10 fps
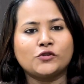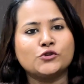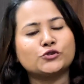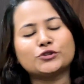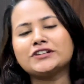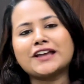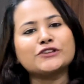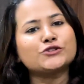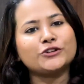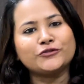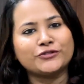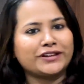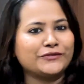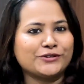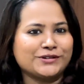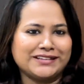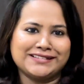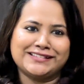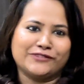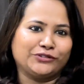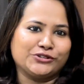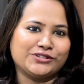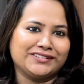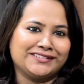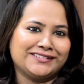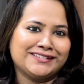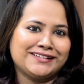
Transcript: So the natural flavor is sufficient.